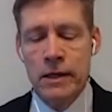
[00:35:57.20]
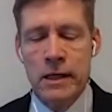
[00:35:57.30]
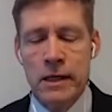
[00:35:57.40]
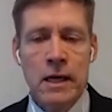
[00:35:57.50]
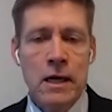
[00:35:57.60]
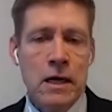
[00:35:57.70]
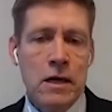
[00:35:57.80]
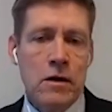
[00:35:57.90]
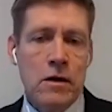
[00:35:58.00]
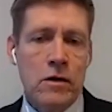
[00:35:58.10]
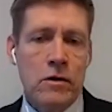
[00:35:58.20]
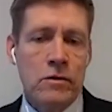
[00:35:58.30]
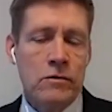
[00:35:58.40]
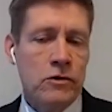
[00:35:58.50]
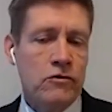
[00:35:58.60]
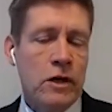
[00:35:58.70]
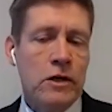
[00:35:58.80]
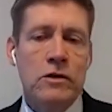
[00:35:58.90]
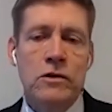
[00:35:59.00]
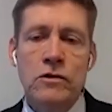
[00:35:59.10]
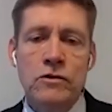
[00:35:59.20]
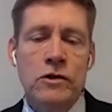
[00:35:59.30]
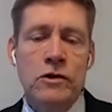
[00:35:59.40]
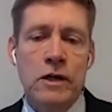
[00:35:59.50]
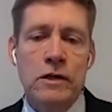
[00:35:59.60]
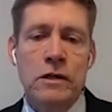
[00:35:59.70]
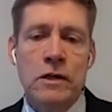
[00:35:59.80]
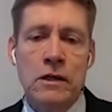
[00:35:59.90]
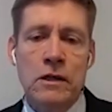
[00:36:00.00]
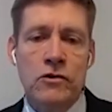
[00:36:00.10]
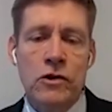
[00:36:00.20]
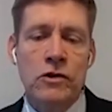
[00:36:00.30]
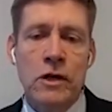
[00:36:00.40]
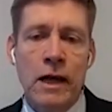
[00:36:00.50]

say use situation that the surgeon